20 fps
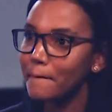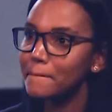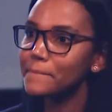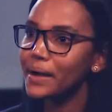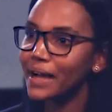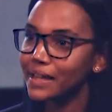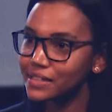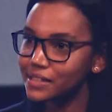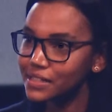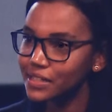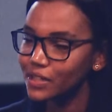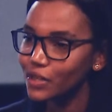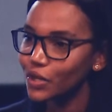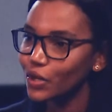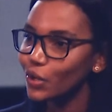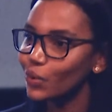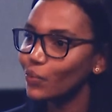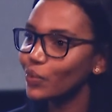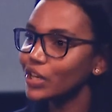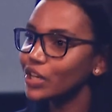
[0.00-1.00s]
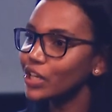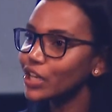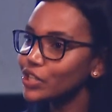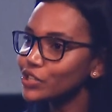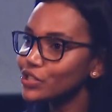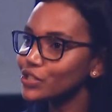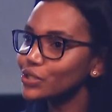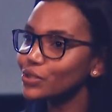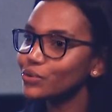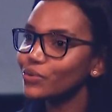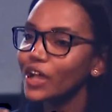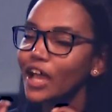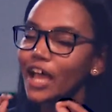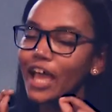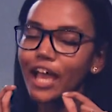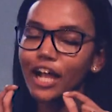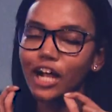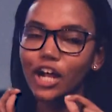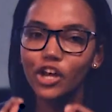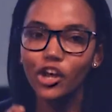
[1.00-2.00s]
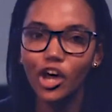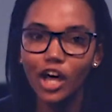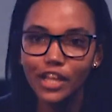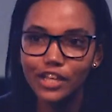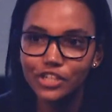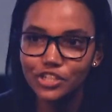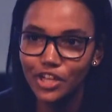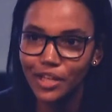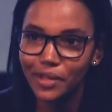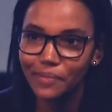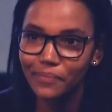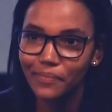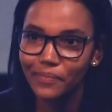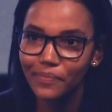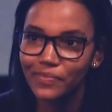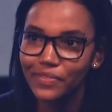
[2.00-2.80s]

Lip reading: but we need to acknowledge him,